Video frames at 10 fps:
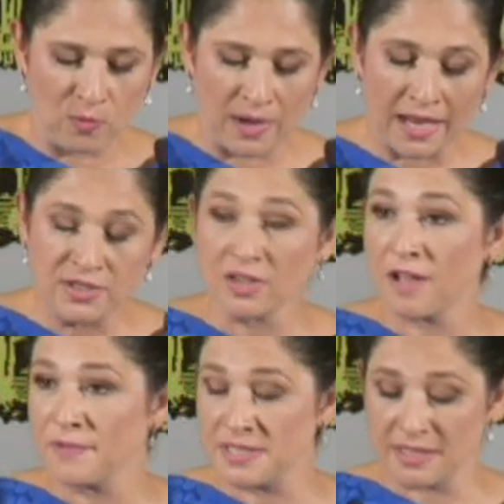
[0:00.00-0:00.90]
when I took
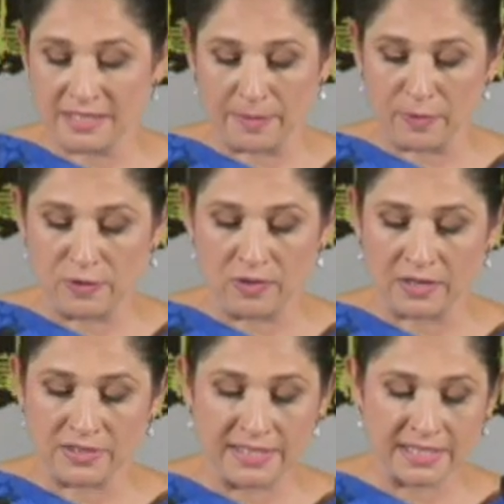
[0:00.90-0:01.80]
office in December of
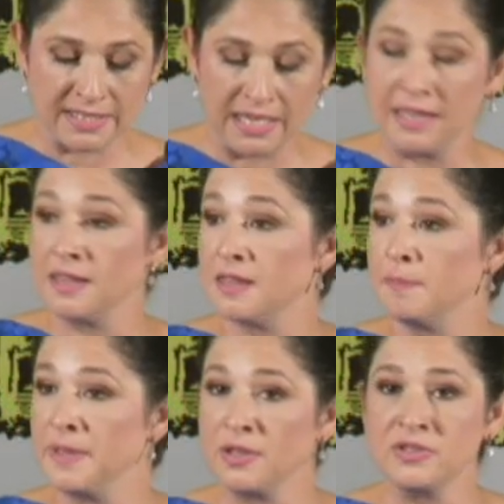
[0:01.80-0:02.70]
2016, the
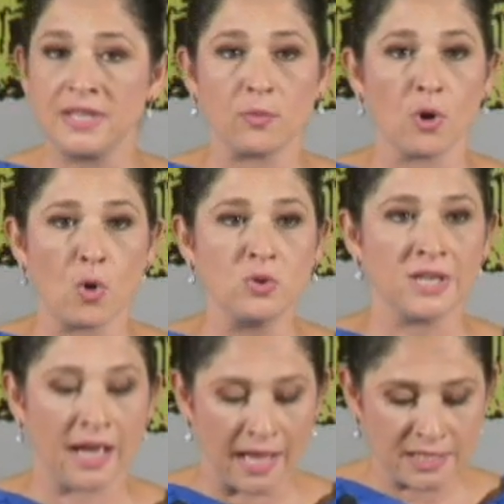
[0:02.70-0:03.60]
bills that were owed
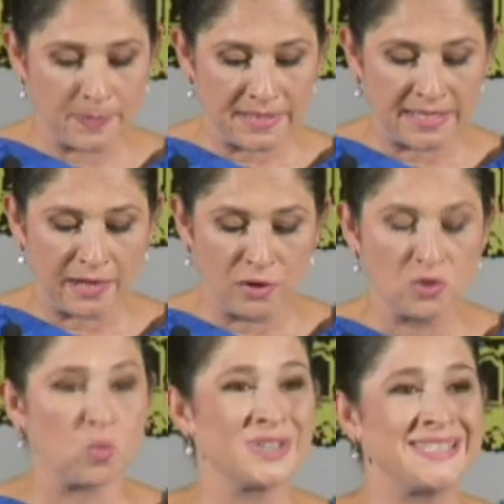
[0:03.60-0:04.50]
to hospice
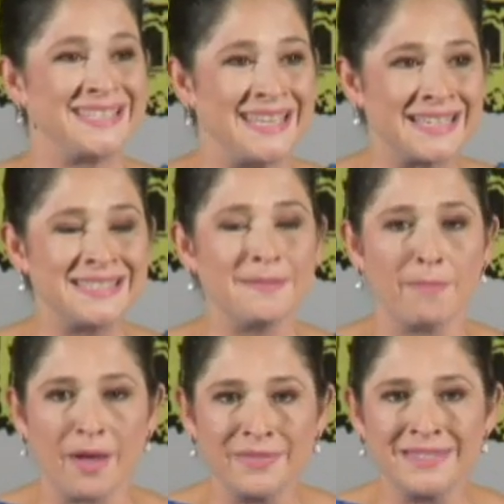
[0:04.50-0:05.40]
centers were six
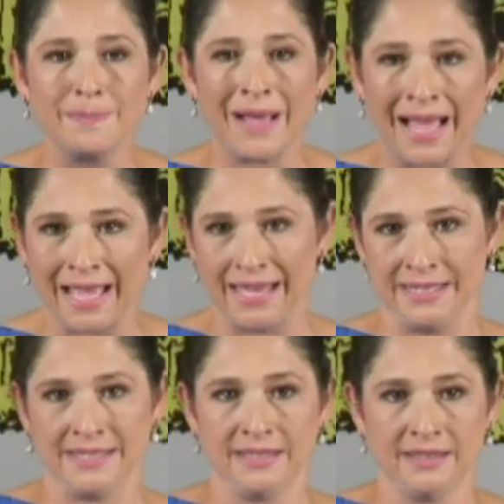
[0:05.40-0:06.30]
months
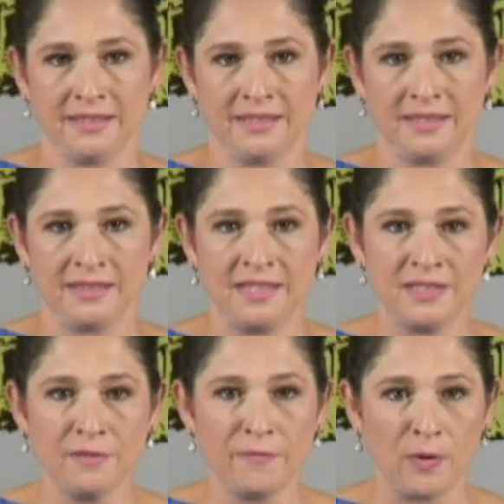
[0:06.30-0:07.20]
behind.
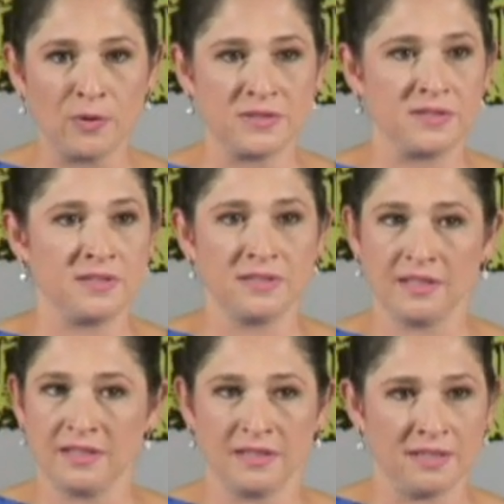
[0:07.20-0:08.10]
These are folks
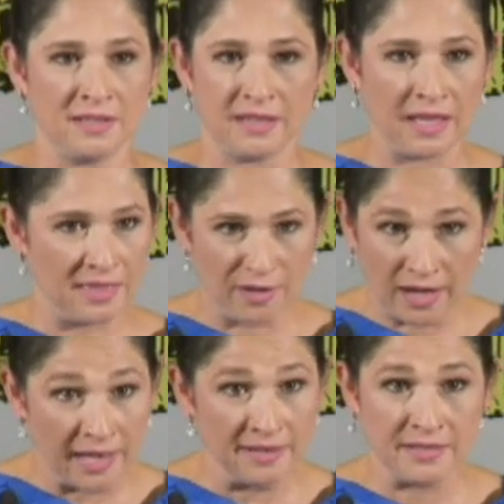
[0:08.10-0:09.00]
at their
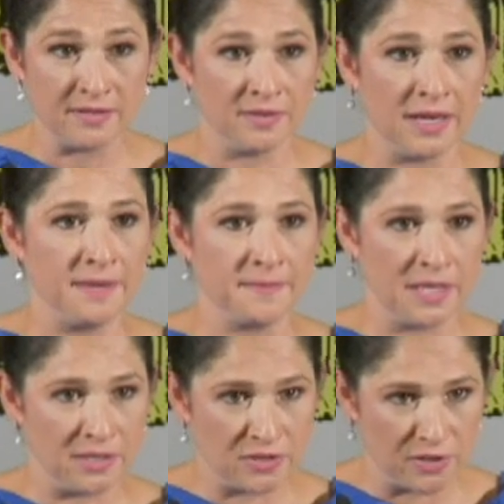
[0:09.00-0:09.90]
end, right?
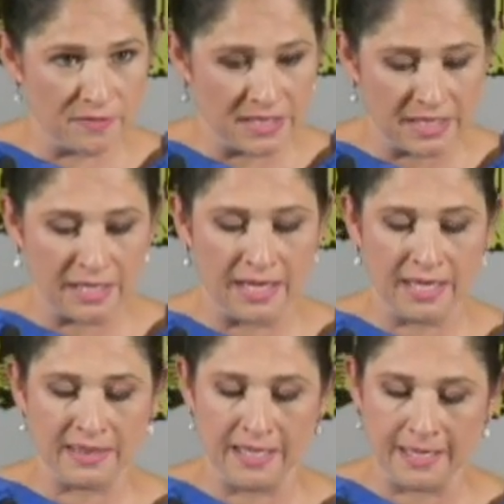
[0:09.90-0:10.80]
They deserve
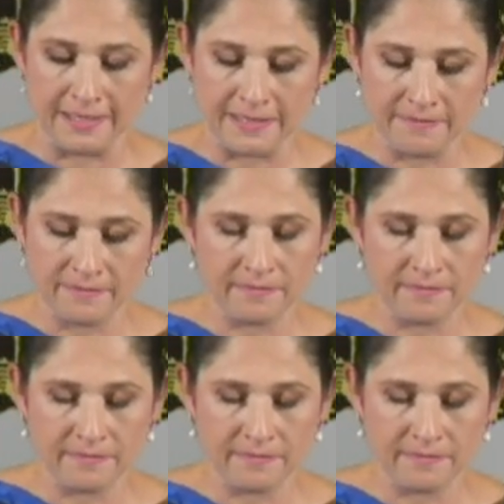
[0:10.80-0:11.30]
dignity at the end.